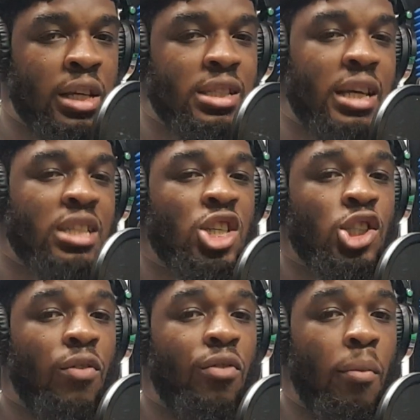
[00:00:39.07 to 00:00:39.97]
I think it's
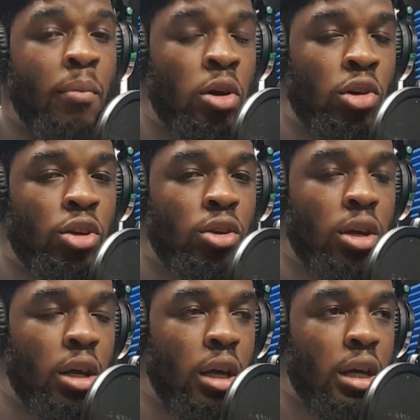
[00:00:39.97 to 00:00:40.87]
just a familiar
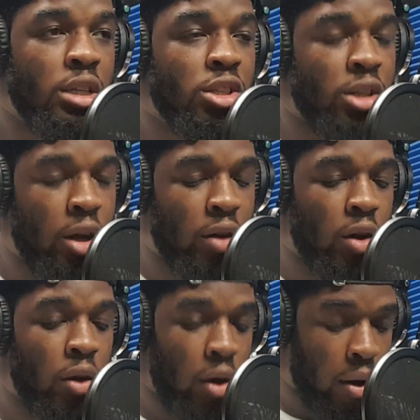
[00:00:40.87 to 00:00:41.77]

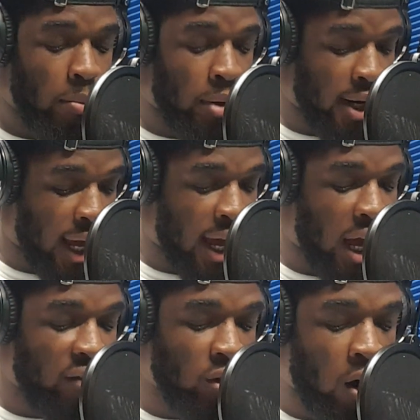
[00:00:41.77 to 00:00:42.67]
scenario. But I
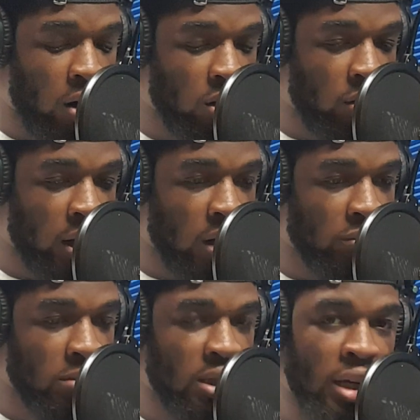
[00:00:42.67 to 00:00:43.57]
have the article here
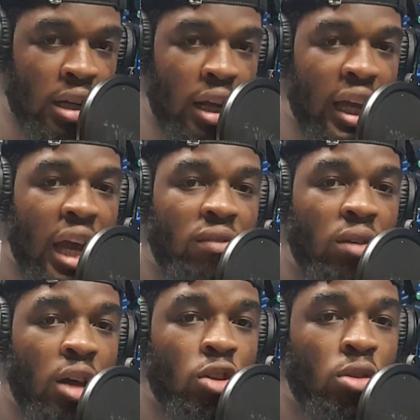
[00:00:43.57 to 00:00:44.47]
from CNN. I can't
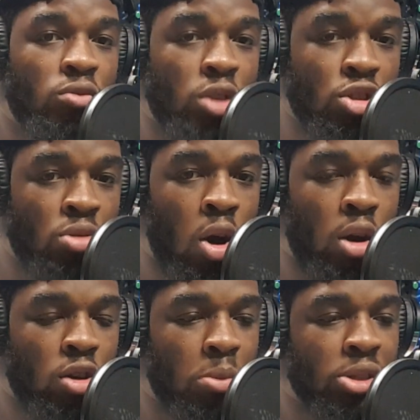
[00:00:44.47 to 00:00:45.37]
find the original
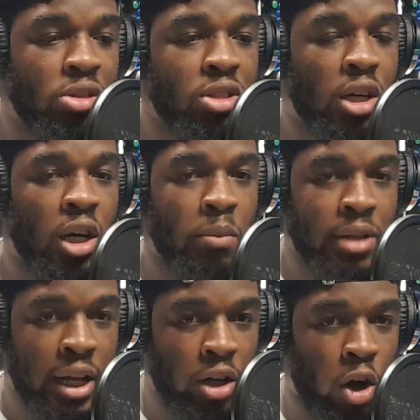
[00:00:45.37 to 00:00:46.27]
article, but this is the
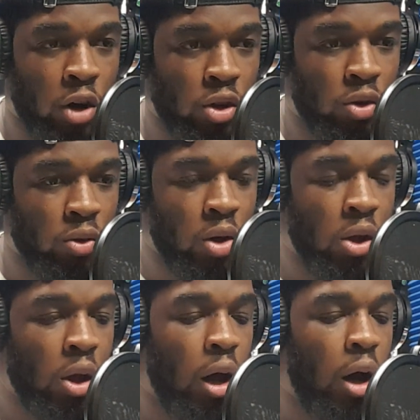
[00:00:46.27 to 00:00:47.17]
updated article.
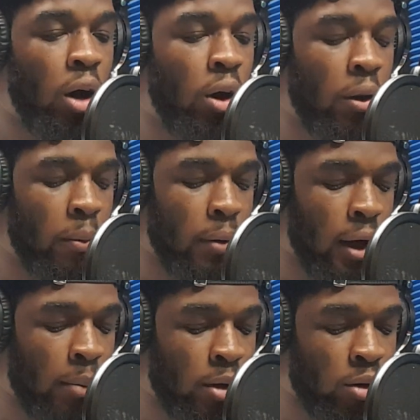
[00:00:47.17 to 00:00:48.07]
I'm
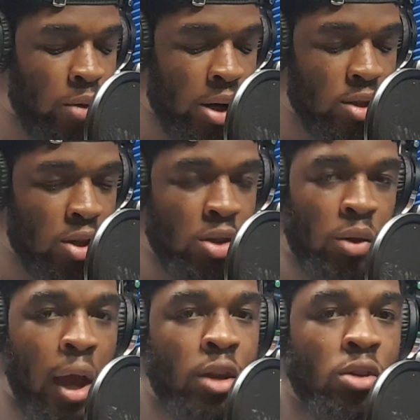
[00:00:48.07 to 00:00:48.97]
going to read it to
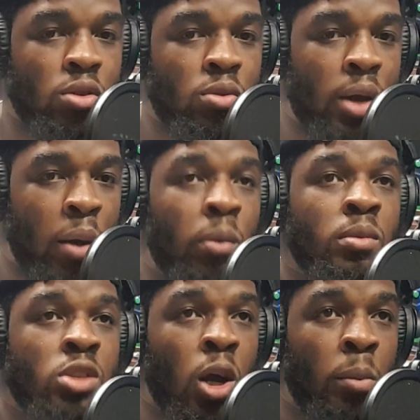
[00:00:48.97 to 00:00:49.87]
you, and we're
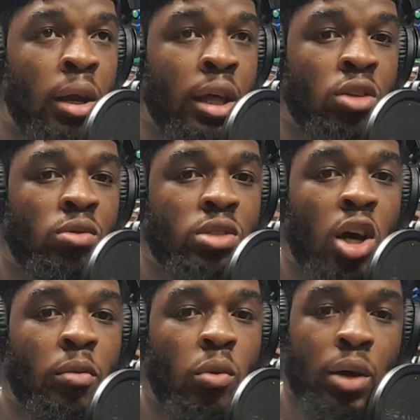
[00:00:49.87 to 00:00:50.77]
going to talk about it, and you
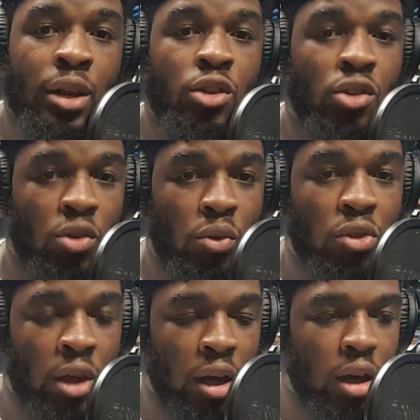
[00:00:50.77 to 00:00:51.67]
tell me what you
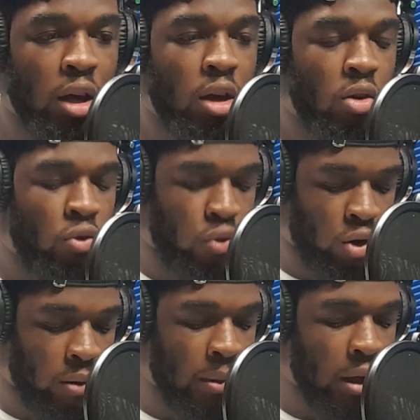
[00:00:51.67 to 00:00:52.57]
think
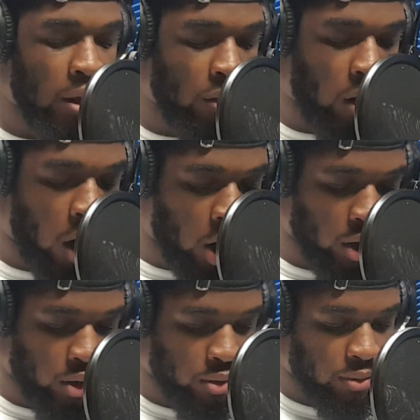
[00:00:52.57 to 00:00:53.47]
from the
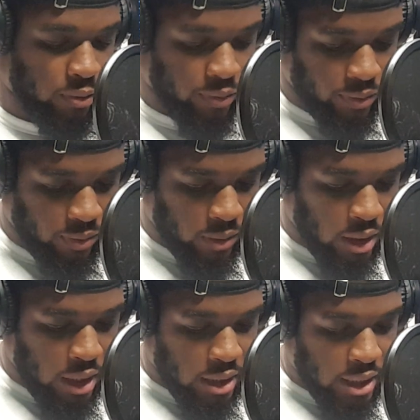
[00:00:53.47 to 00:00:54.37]
article.
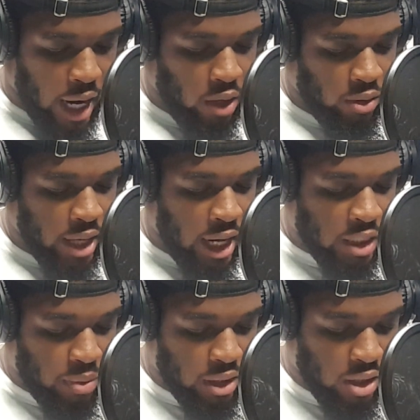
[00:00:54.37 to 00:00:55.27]
Titled
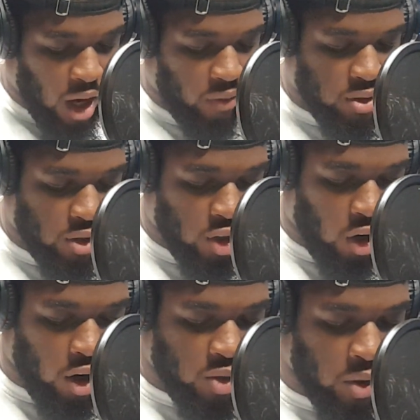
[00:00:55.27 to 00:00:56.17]
Dallas Police Officer
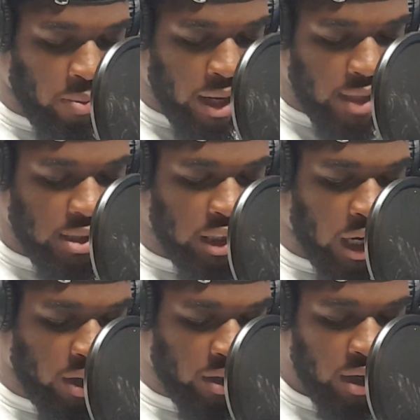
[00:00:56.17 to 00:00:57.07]
Charged with
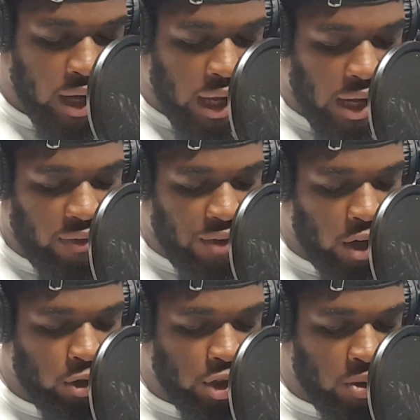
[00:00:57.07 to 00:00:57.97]
Manslaughter and
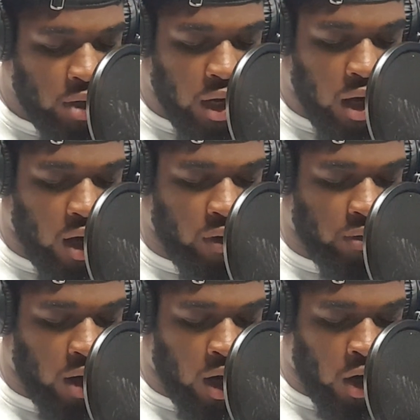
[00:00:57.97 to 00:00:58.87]
Fatal Shooting
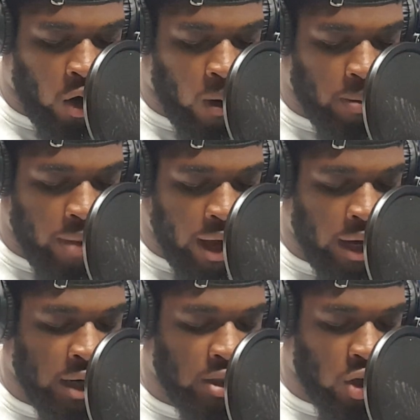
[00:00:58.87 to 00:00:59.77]
of Unarmed
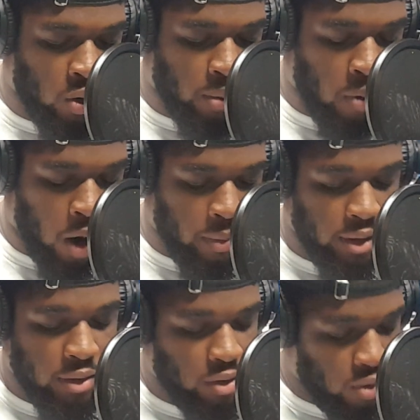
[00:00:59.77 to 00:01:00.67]
Man in His Own Apartment.